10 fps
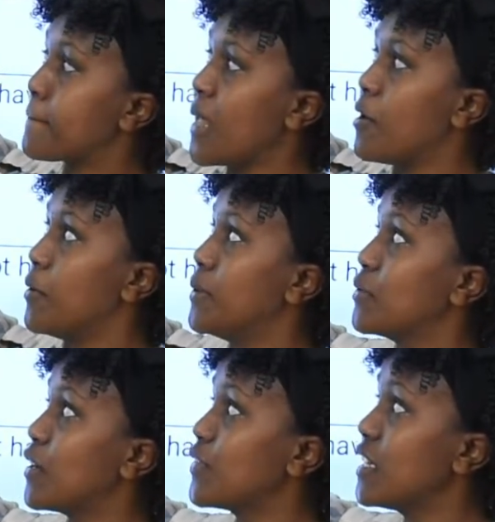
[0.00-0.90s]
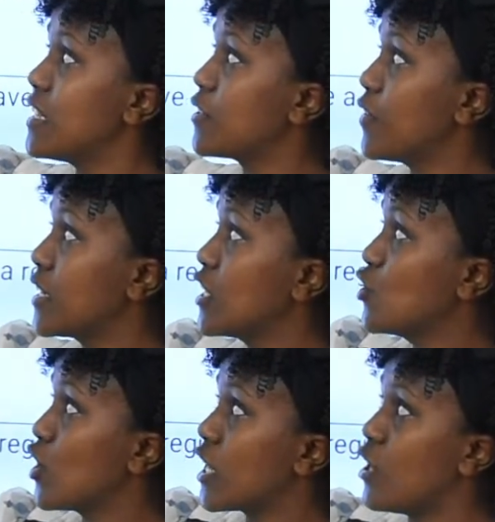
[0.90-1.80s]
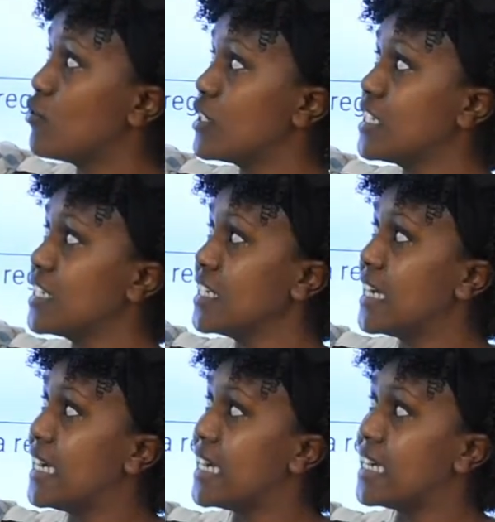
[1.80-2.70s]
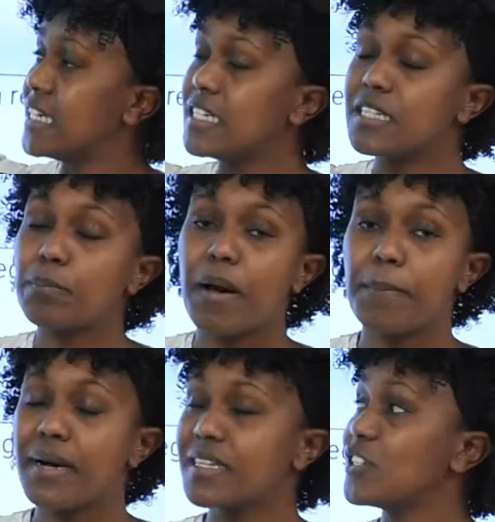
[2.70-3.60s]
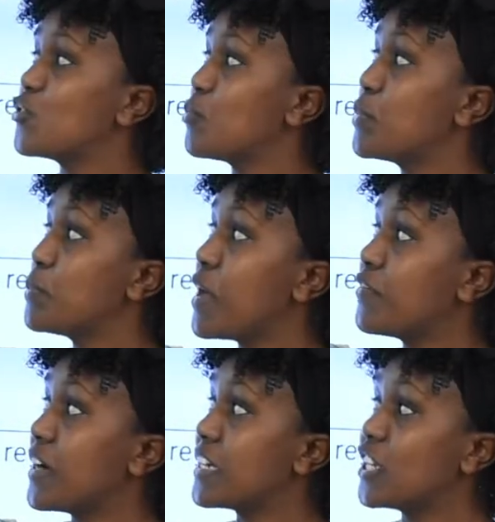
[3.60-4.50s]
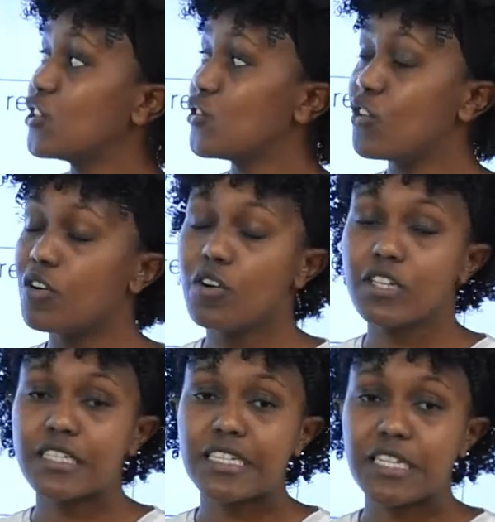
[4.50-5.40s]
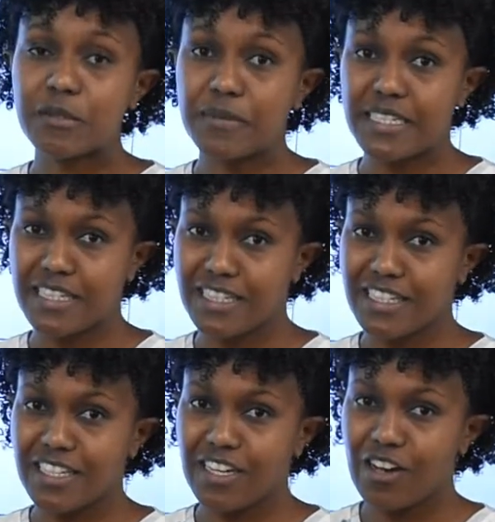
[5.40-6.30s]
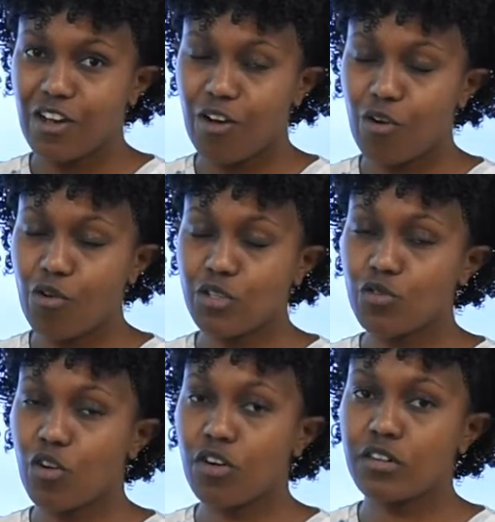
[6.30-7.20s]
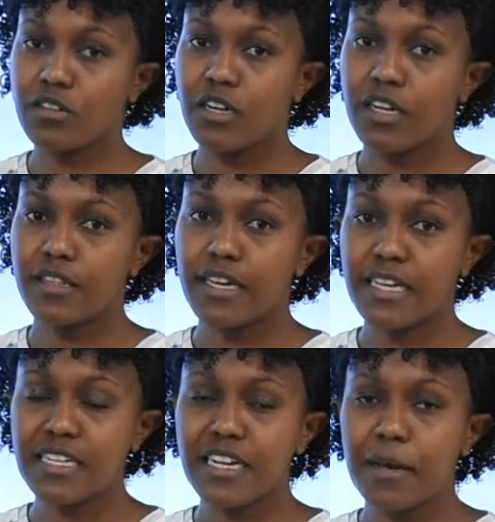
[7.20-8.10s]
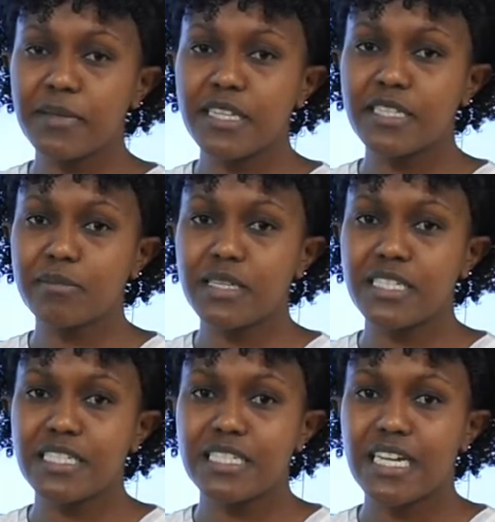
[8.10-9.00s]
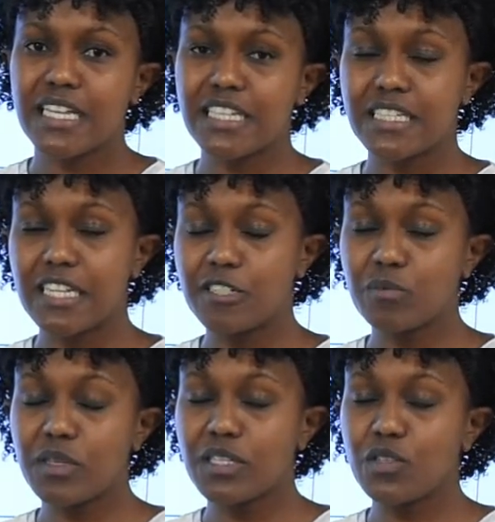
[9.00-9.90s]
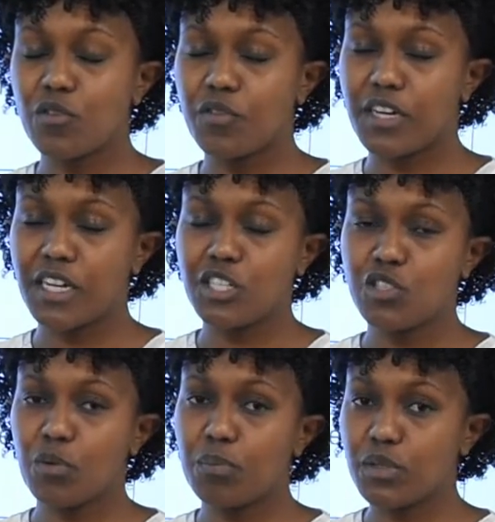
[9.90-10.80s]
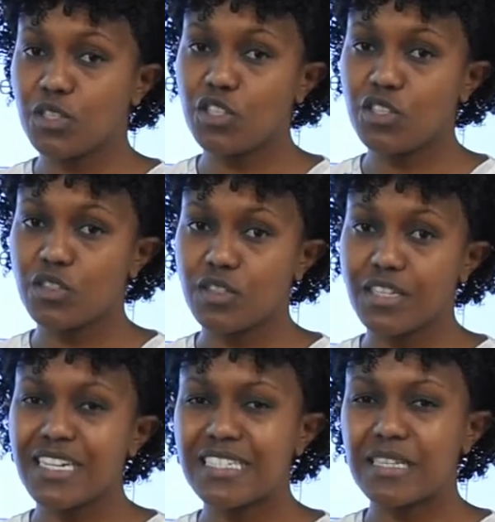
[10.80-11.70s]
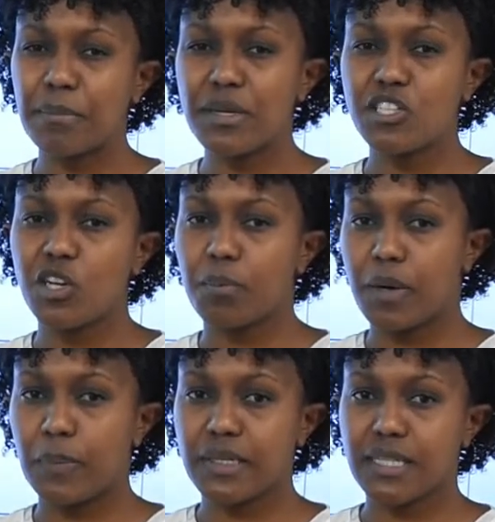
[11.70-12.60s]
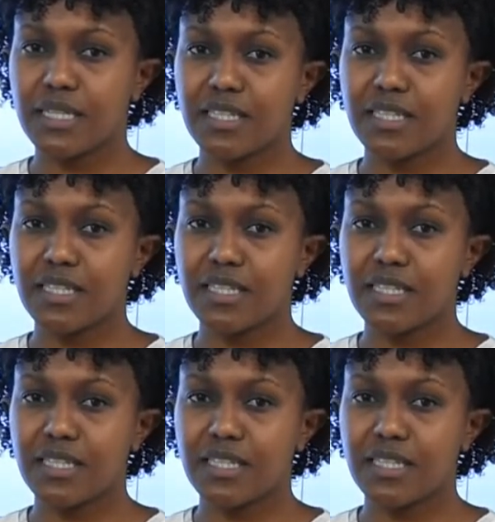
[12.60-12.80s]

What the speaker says: Now, we have said that financial accounting purpose is to prepare financial statements, or what we call the income statement and the statement of financial position. That is the major purpose.